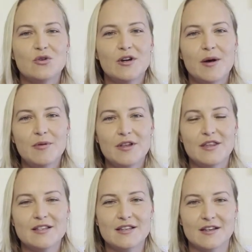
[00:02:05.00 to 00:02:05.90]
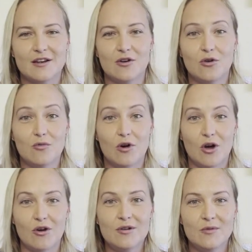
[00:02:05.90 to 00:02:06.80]
a couple of things that can go
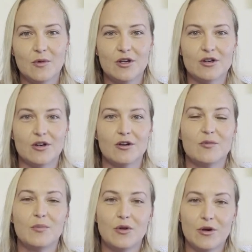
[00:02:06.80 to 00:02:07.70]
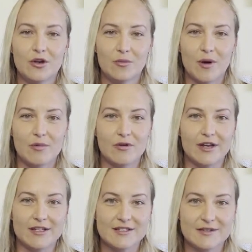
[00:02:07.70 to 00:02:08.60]
wrong when you're blowing your bubble
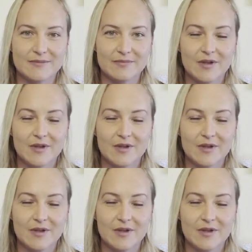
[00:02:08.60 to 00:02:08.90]
rings.